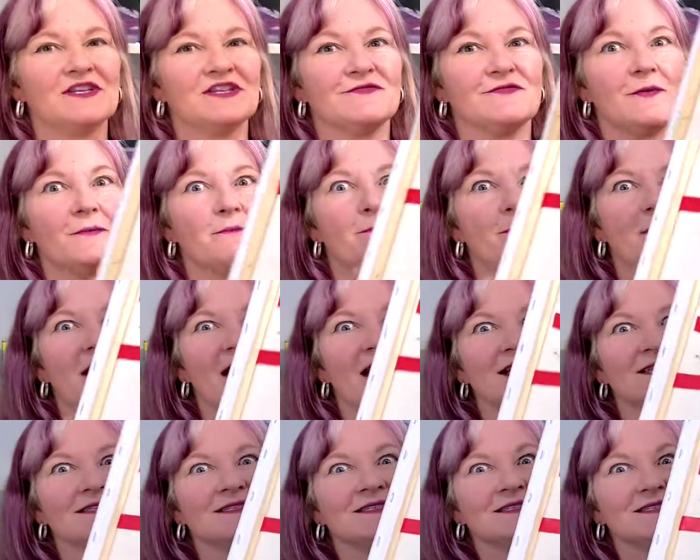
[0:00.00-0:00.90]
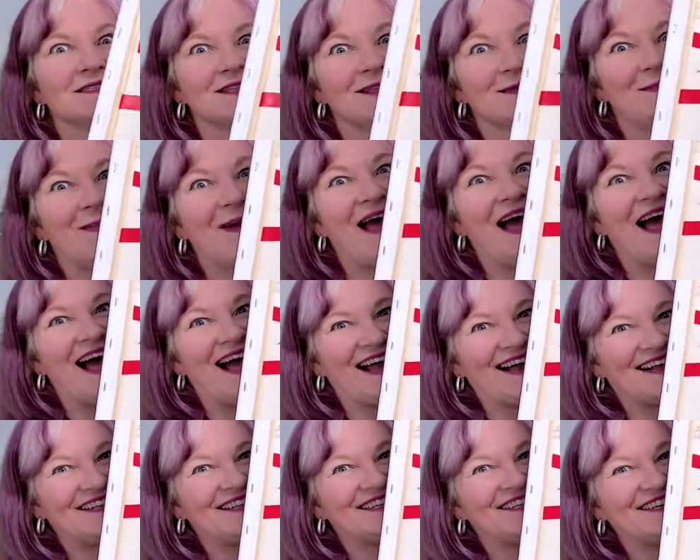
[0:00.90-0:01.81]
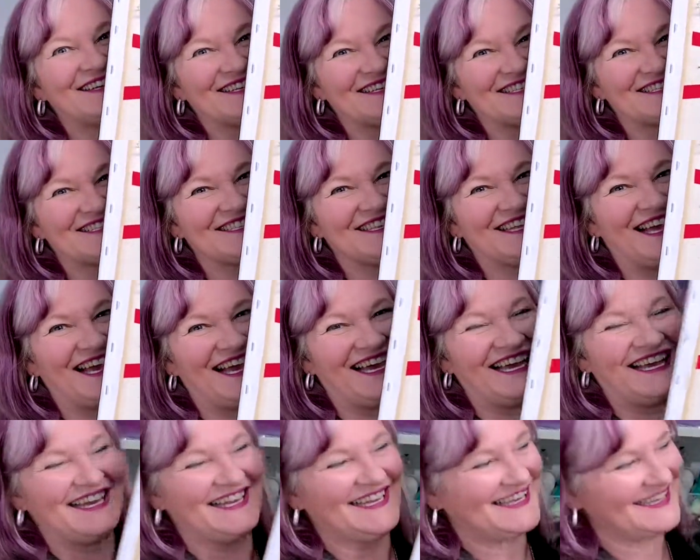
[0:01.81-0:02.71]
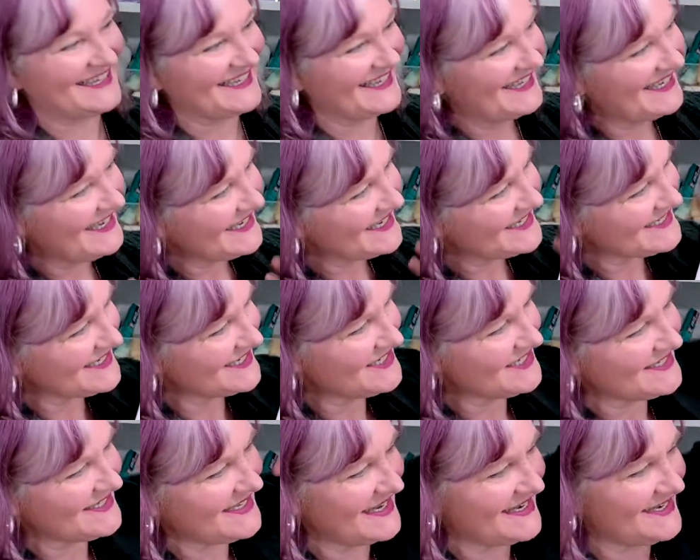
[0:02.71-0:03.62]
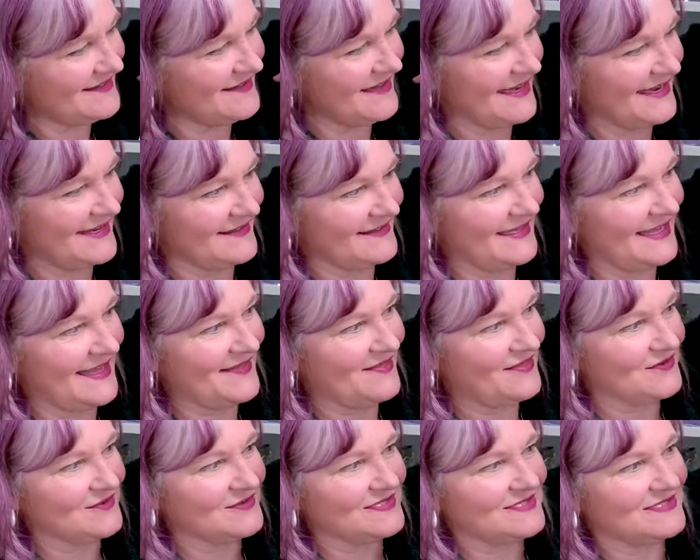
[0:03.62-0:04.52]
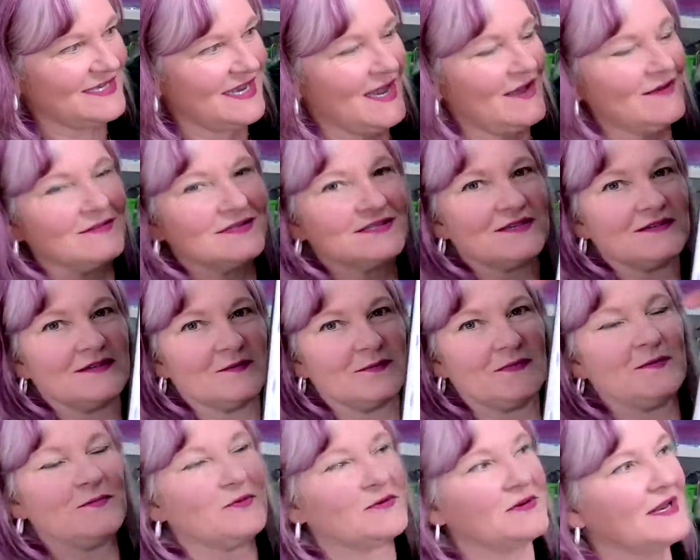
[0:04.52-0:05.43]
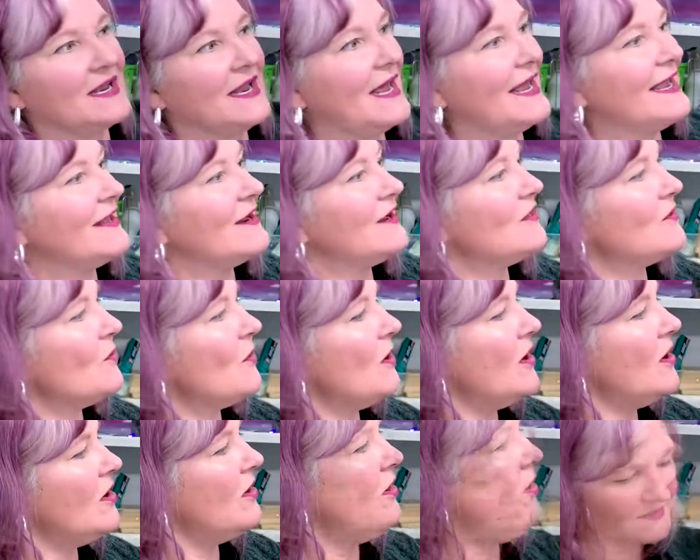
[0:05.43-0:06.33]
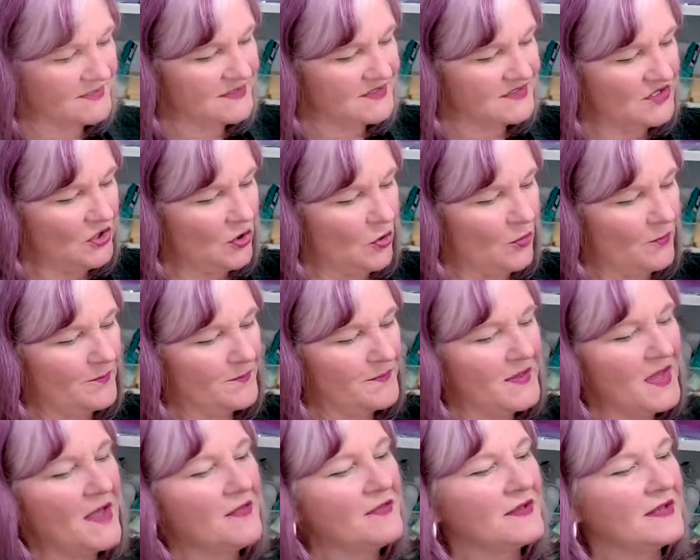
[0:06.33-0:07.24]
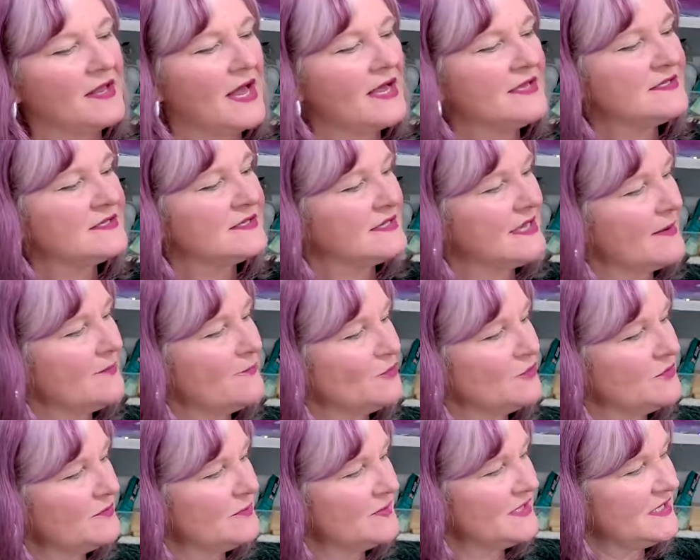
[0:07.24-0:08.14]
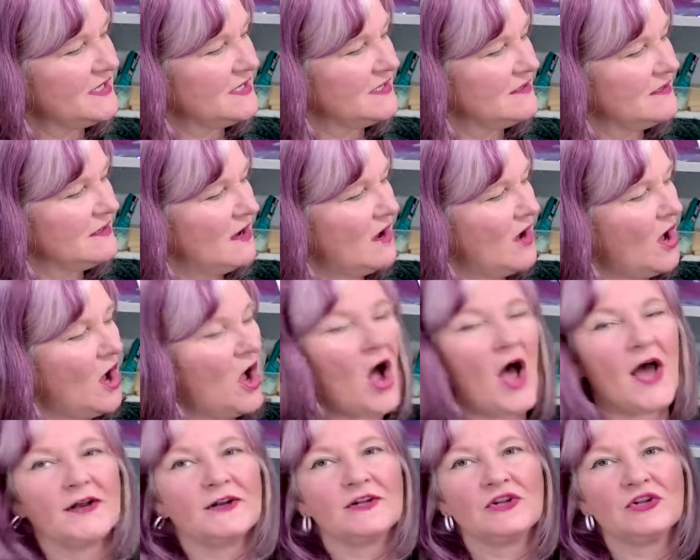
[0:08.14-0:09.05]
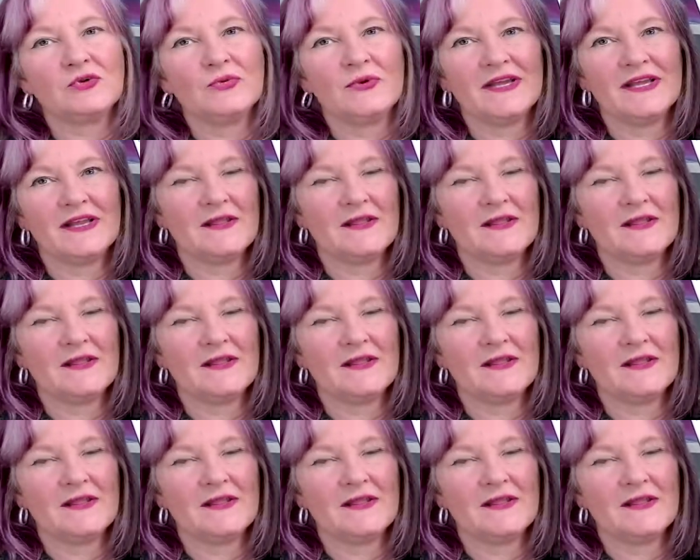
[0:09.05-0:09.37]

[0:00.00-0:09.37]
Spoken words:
of a mess the back looks like, because I just had to like get those down so that people could hang it on the wall. So the last step would be hot gluing